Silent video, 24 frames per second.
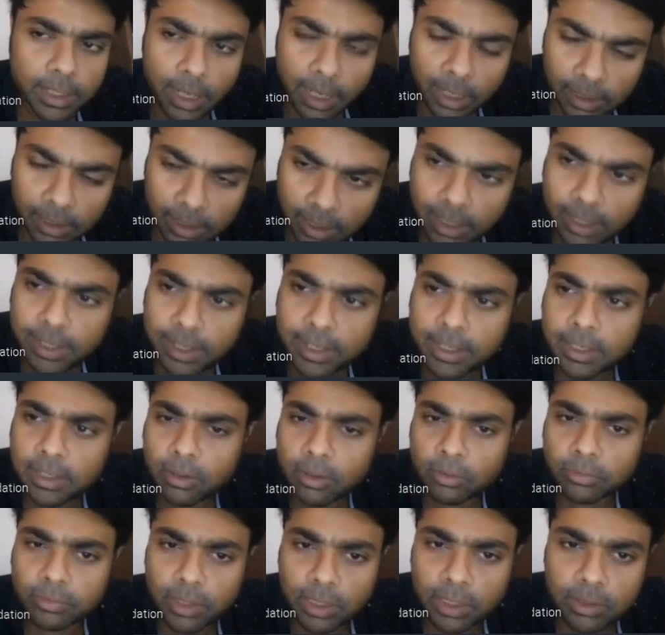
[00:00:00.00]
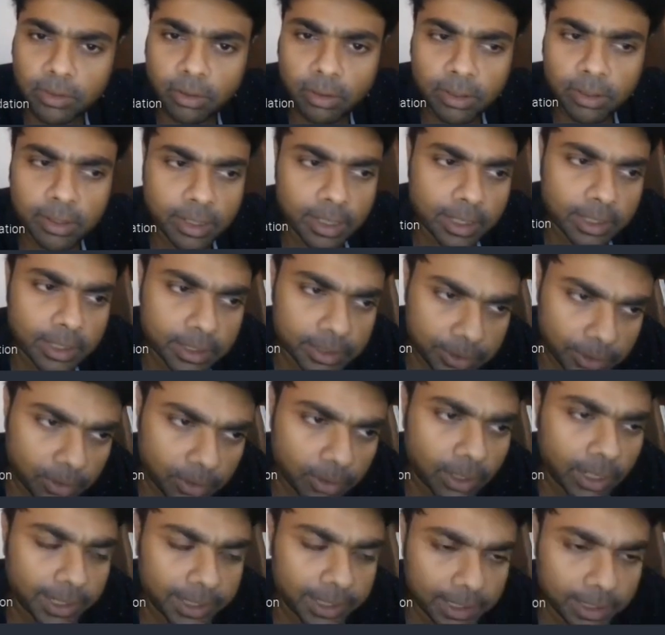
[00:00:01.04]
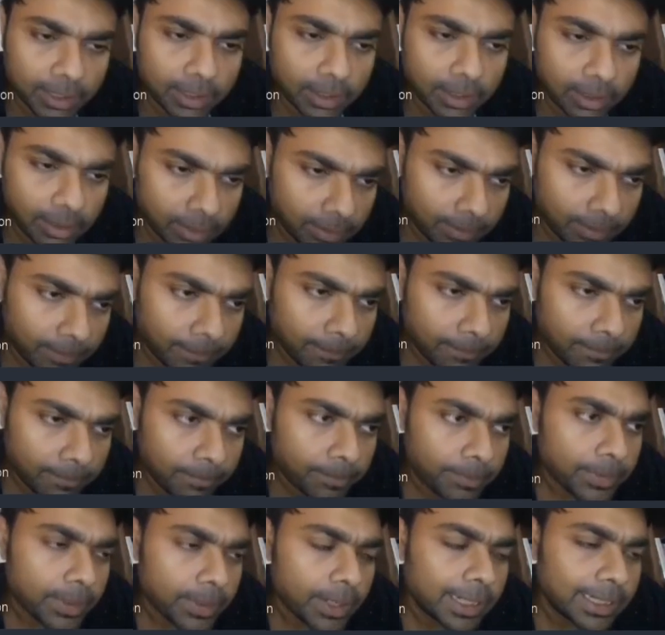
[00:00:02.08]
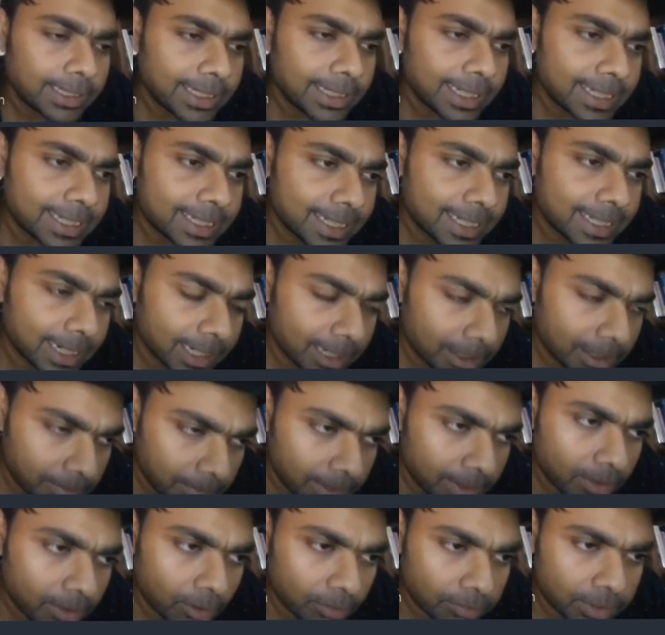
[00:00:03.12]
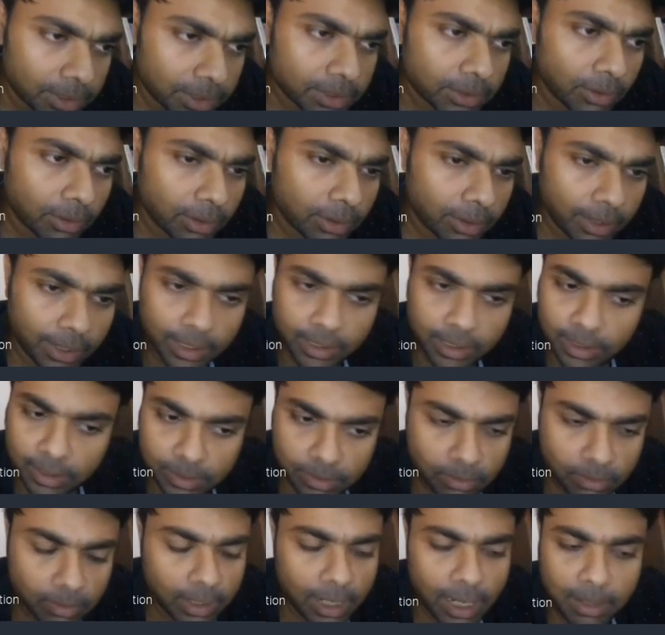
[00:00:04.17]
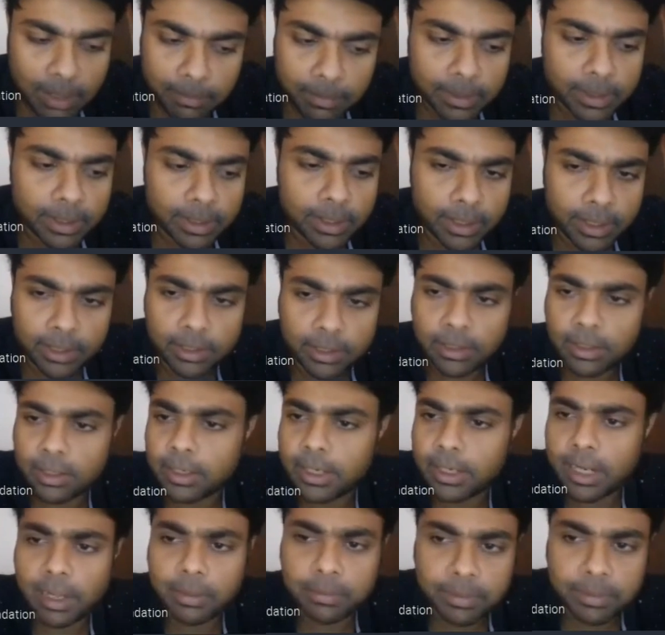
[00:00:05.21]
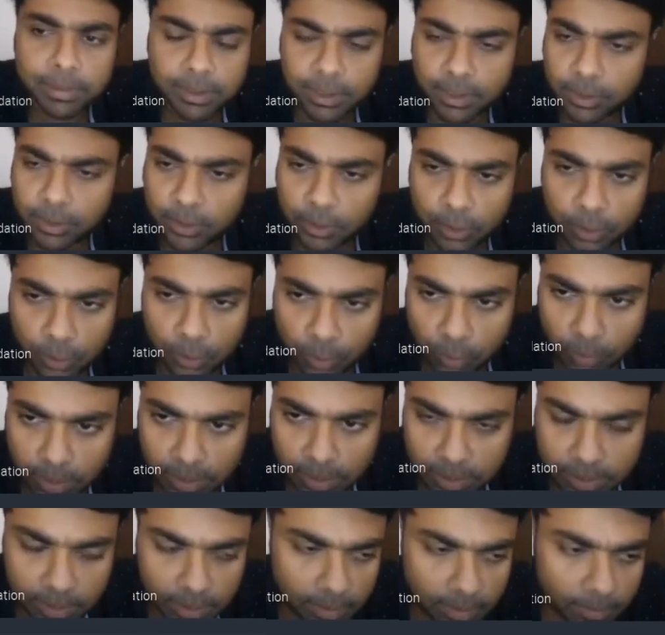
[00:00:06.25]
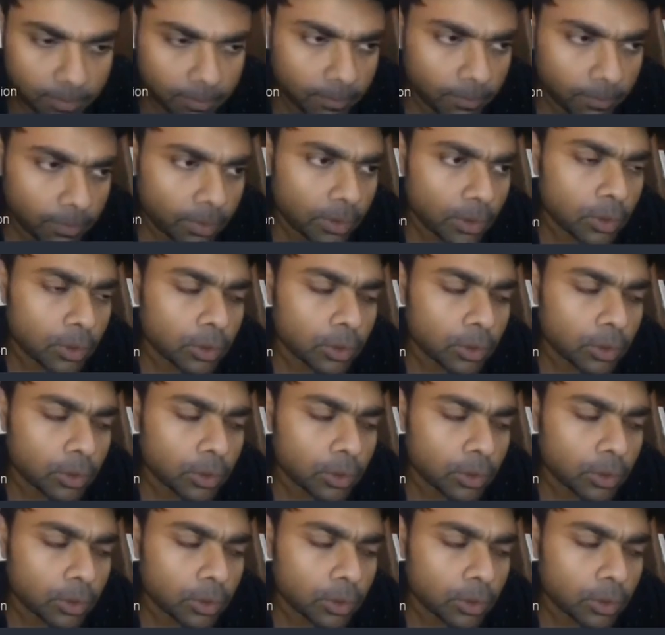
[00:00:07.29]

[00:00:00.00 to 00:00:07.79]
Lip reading: The underlying of that contract is your INR. The settlement of this contract does not happen in INR, it happens in USD.